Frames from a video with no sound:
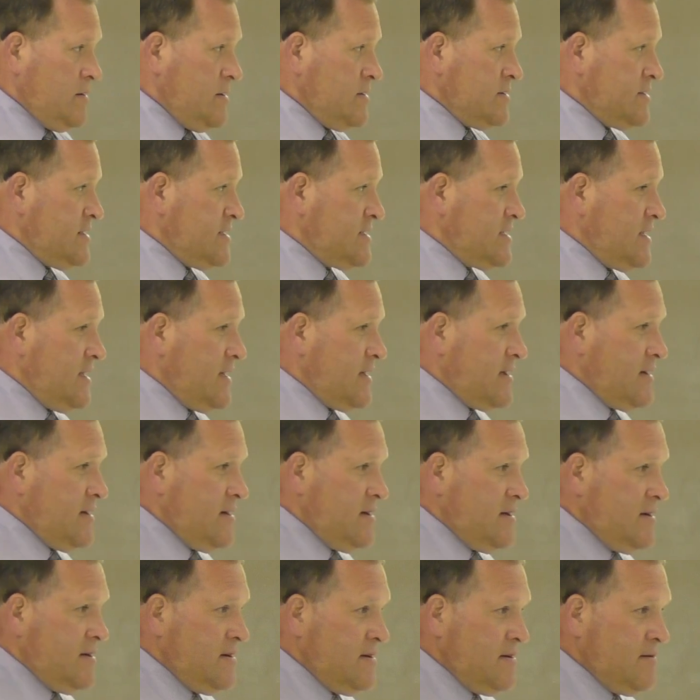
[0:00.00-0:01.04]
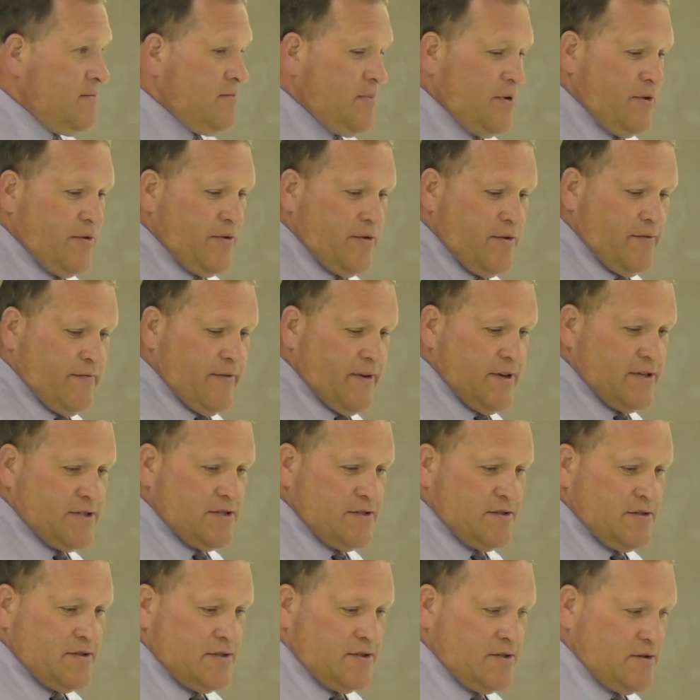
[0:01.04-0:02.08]
Well, just like both
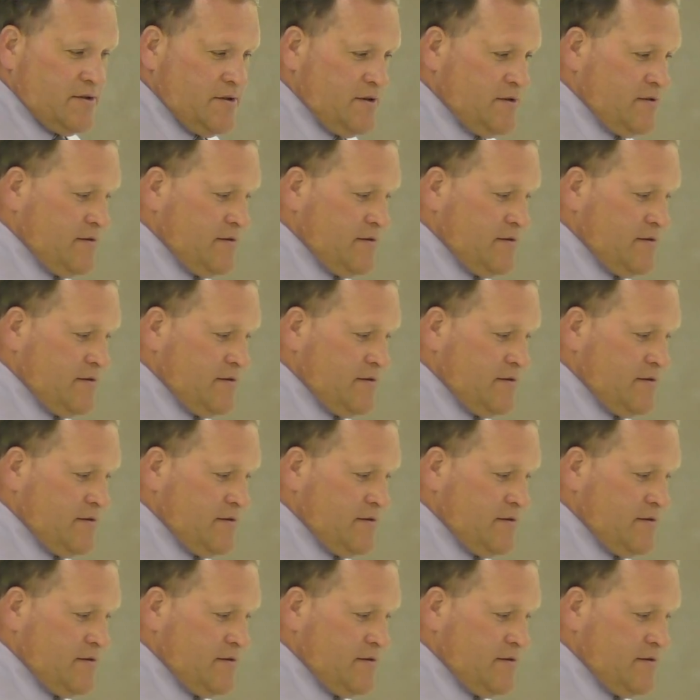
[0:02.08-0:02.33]
divisions,